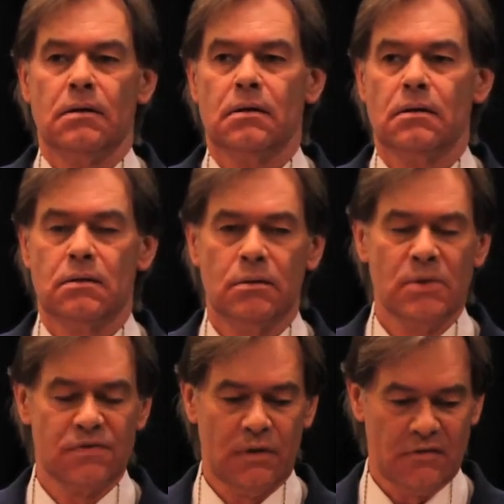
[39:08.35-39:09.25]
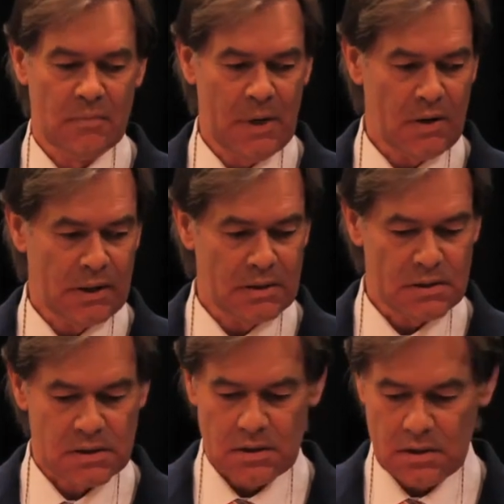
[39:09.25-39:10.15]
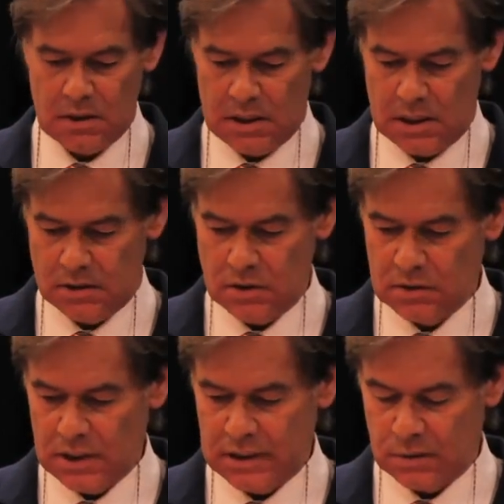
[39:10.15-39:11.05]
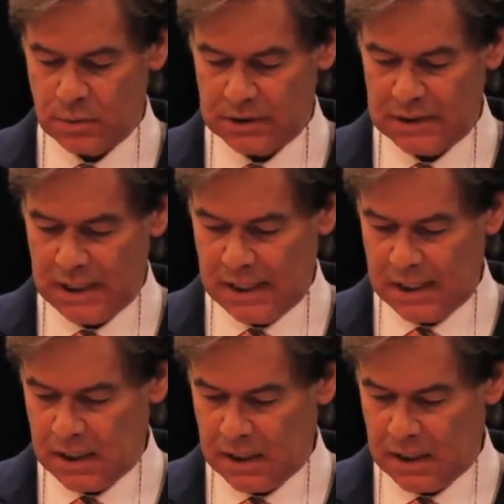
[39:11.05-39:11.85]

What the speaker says: The room is full of Americans. You don't like the word die.